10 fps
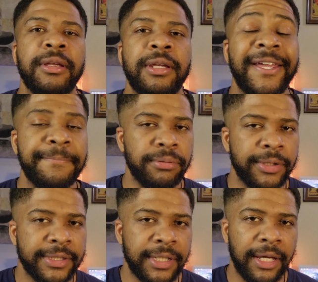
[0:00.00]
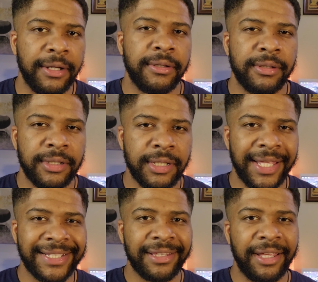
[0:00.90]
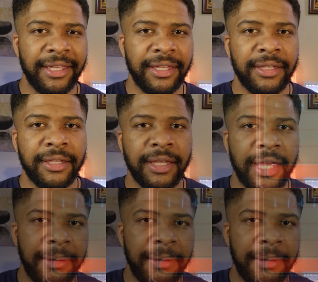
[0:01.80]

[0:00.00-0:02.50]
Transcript: input side. It's like a